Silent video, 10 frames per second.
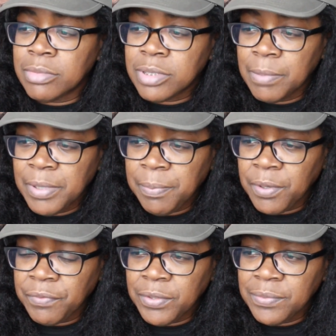Some of the
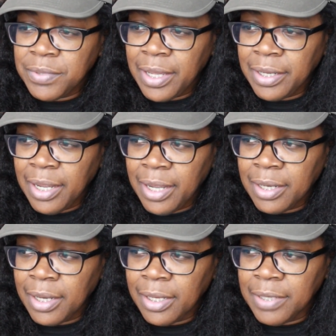perfumes I got,
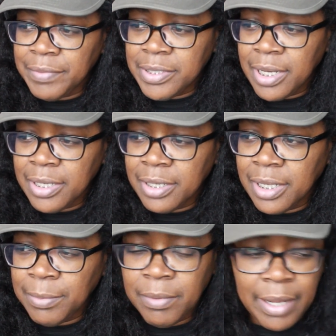I can't even tell you the name of.